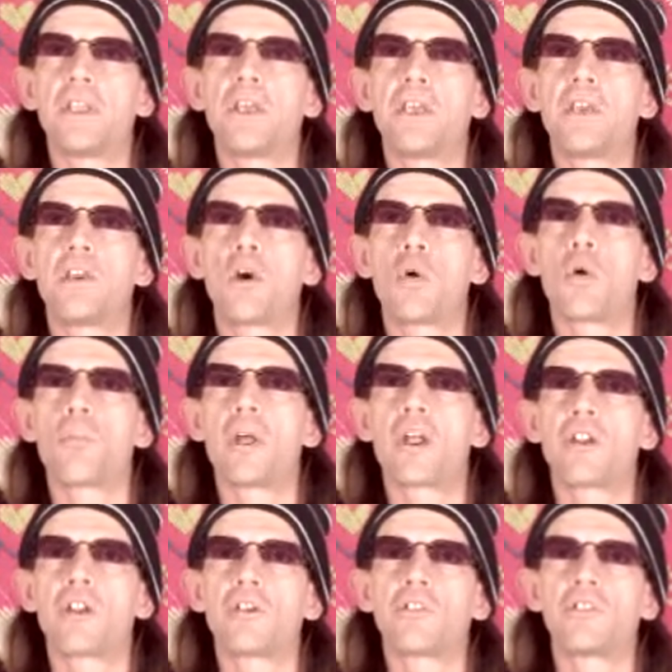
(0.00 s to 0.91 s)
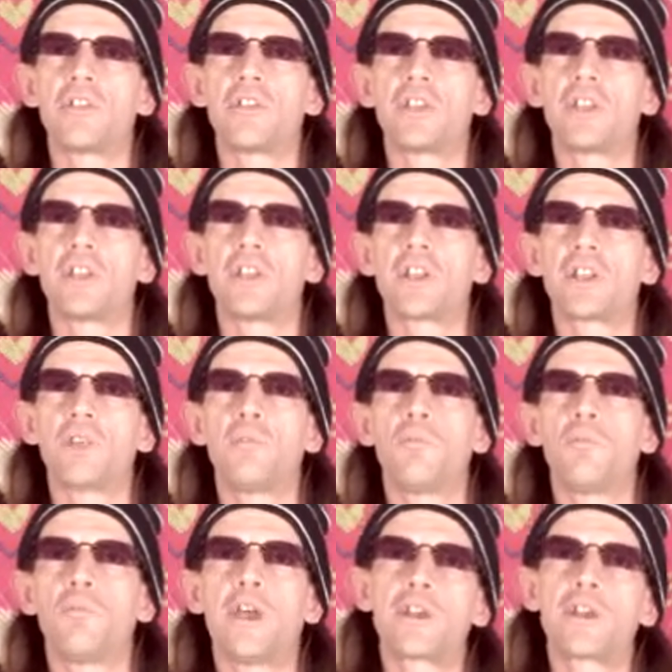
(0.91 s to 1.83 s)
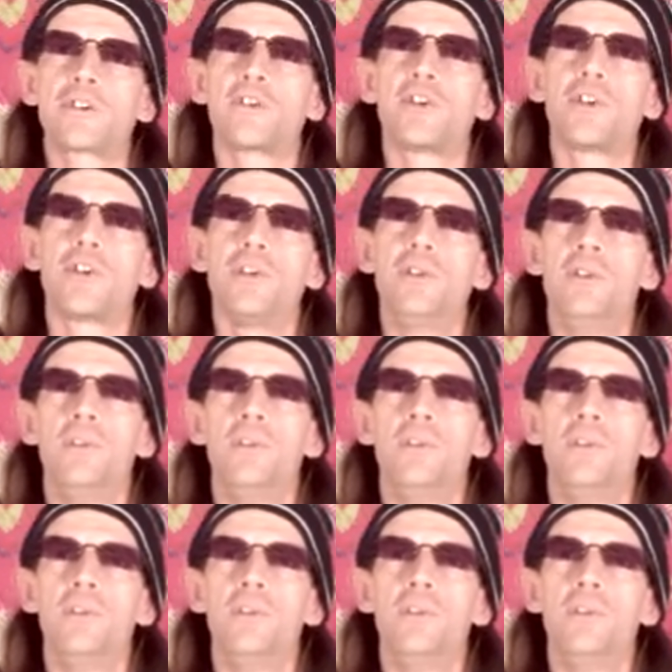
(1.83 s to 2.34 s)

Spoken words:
ego parasitic infection.